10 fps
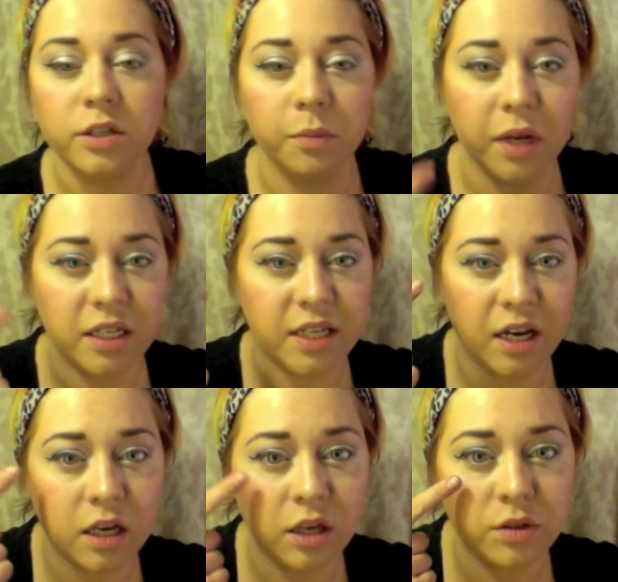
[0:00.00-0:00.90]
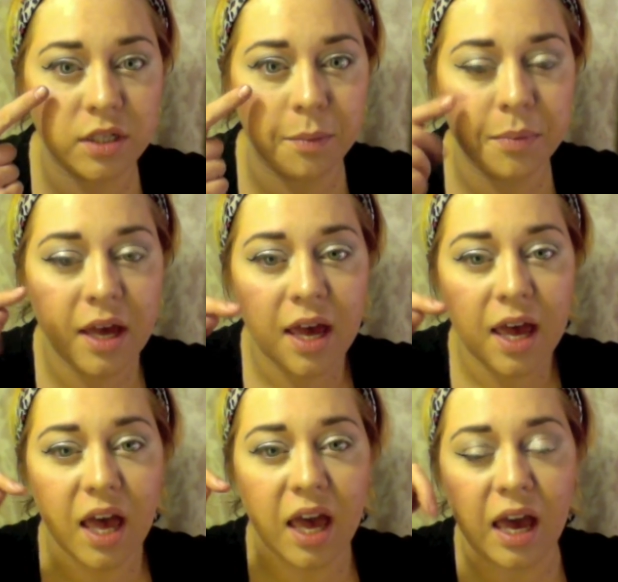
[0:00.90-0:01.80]
So I'm going to take a Q-tip
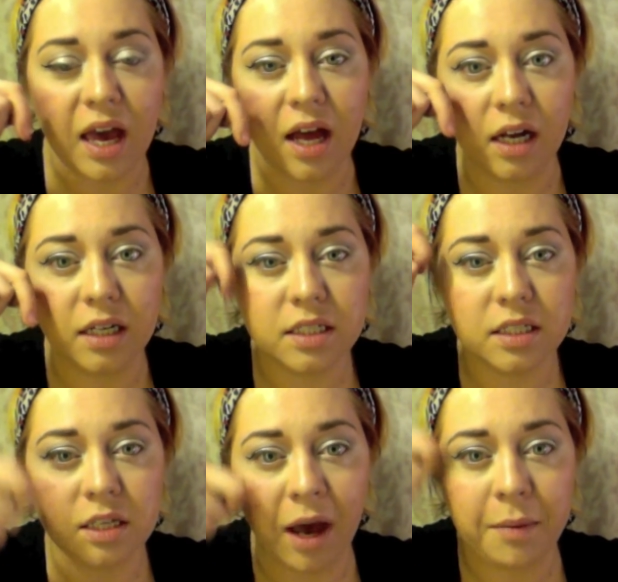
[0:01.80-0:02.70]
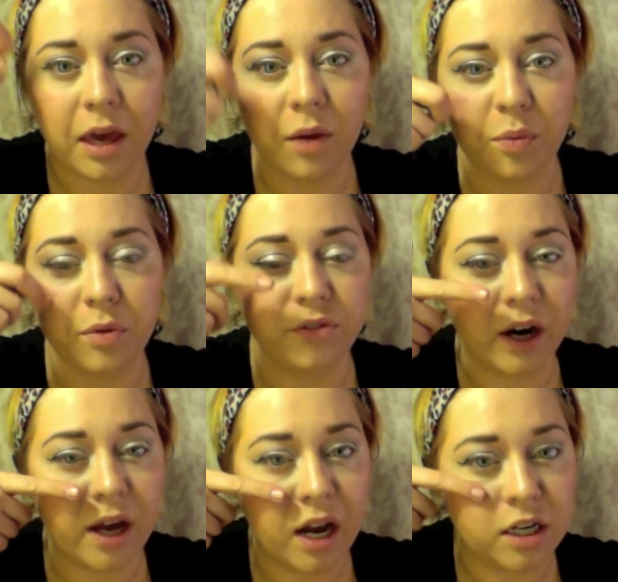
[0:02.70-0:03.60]
and some eye makeup
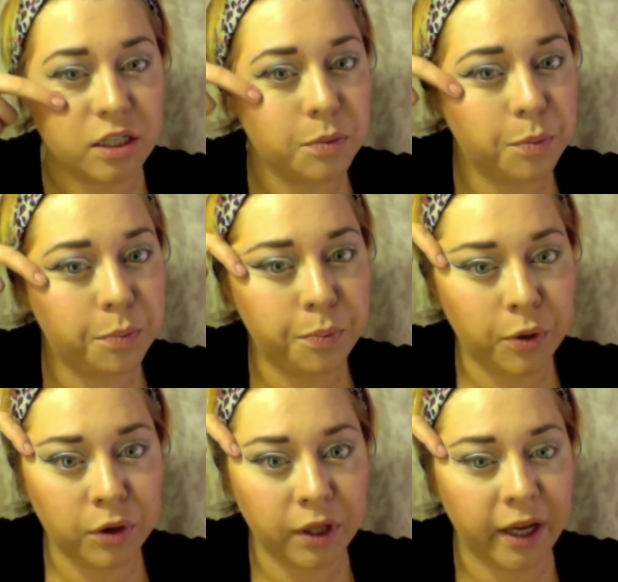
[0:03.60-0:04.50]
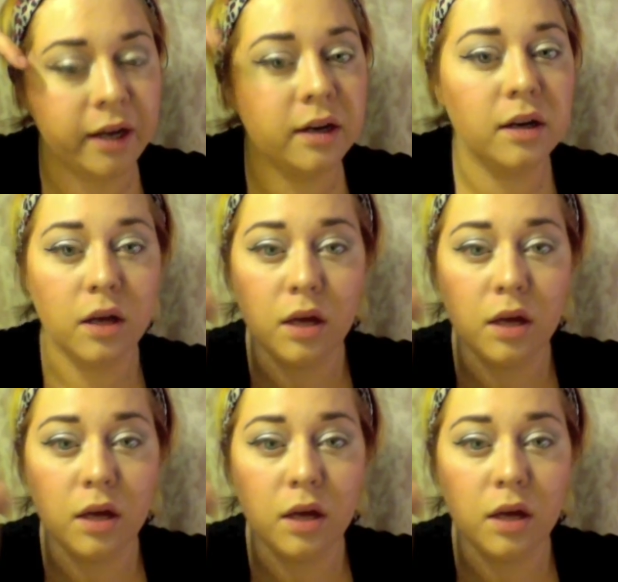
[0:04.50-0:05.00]
remover, kind of just pull it,